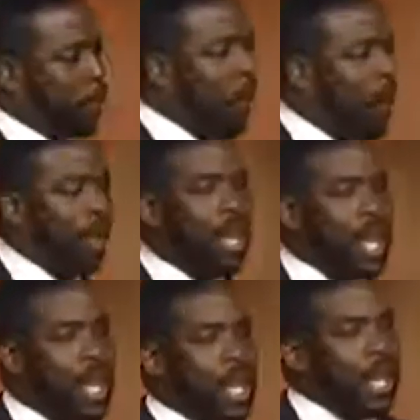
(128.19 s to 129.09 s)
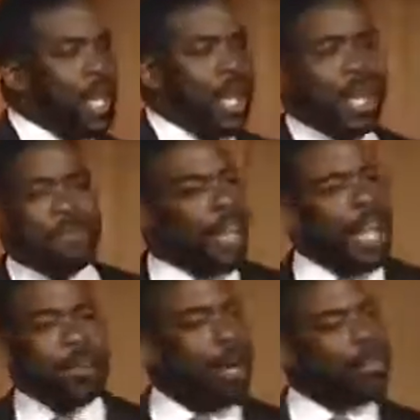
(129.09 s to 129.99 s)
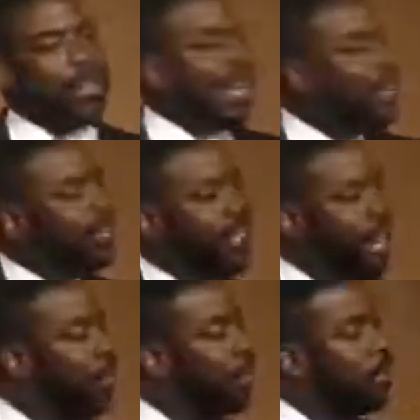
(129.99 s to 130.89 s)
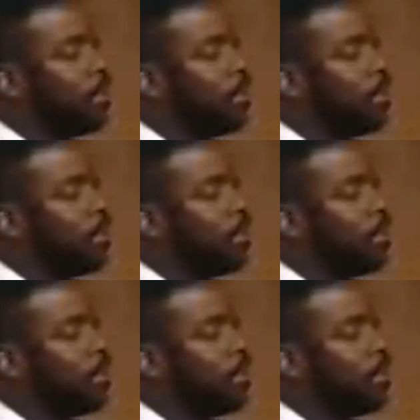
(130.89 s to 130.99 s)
called, If It Ain't One Thing, It's Another.